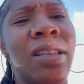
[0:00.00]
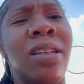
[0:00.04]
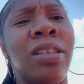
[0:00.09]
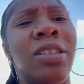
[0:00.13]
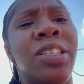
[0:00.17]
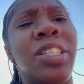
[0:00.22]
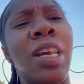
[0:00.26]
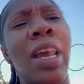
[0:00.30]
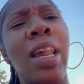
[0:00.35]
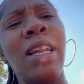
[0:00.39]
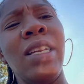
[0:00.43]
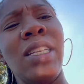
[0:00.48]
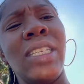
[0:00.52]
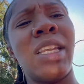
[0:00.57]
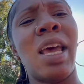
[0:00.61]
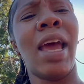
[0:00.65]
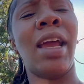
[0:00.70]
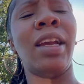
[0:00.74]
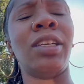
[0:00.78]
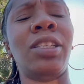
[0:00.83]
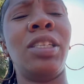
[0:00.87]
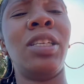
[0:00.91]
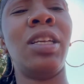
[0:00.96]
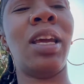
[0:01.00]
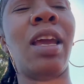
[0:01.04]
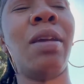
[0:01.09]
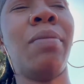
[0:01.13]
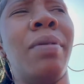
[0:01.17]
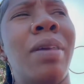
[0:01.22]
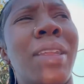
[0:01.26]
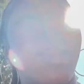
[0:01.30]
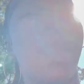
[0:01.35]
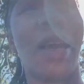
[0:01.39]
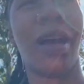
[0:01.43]
Jay just actually ate
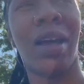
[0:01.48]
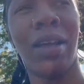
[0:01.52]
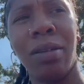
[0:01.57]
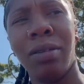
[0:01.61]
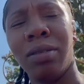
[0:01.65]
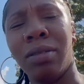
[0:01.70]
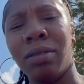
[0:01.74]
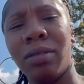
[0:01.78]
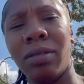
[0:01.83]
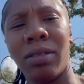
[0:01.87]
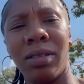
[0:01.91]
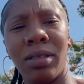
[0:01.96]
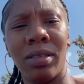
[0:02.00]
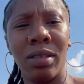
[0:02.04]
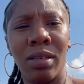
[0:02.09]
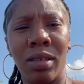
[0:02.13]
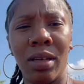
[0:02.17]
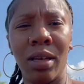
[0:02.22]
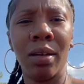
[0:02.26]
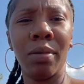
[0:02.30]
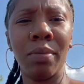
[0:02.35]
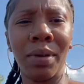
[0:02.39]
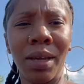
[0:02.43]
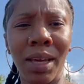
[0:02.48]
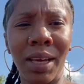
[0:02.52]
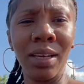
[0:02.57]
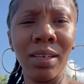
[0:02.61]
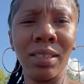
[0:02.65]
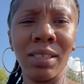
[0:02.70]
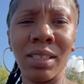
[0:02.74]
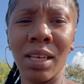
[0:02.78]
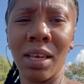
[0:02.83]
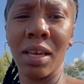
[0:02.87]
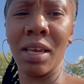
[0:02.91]
McDonald's, but
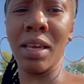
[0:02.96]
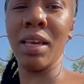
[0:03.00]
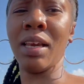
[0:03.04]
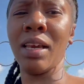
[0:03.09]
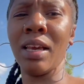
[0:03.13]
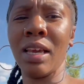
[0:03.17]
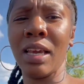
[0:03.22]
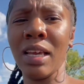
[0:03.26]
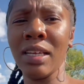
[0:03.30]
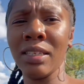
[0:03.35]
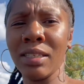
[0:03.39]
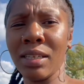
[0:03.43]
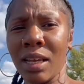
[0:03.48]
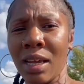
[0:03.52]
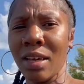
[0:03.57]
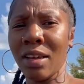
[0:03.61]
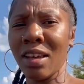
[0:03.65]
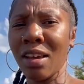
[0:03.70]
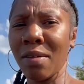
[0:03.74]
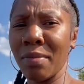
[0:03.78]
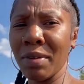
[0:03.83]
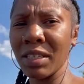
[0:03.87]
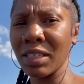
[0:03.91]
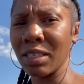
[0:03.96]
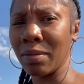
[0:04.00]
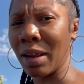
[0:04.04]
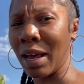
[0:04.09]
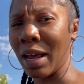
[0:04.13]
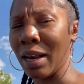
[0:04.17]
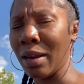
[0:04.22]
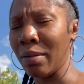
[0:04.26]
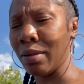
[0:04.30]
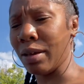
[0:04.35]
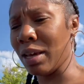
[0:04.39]
he'll say he he said he'd give me something
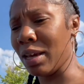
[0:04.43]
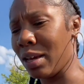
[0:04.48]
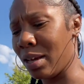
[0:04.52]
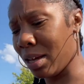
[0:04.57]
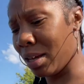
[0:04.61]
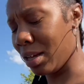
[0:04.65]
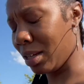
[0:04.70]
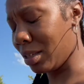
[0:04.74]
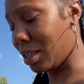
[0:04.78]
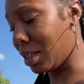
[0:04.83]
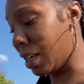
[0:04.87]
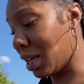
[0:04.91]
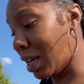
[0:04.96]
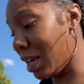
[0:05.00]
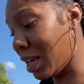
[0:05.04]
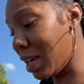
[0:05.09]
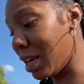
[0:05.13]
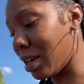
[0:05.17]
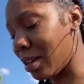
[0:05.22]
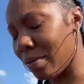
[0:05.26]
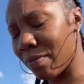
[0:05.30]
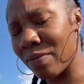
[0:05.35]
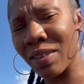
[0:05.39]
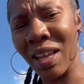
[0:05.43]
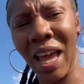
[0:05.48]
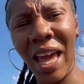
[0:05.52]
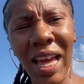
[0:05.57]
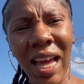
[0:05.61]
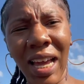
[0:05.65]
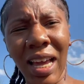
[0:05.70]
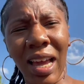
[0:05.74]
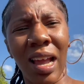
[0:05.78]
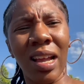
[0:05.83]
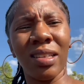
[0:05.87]
out of to eat.
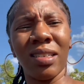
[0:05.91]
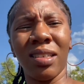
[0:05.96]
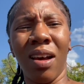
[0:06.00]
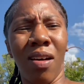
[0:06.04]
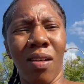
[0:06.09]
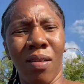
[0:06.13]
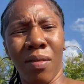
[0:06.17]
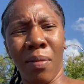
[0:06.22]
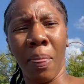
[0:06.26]
Dang, I can't talk.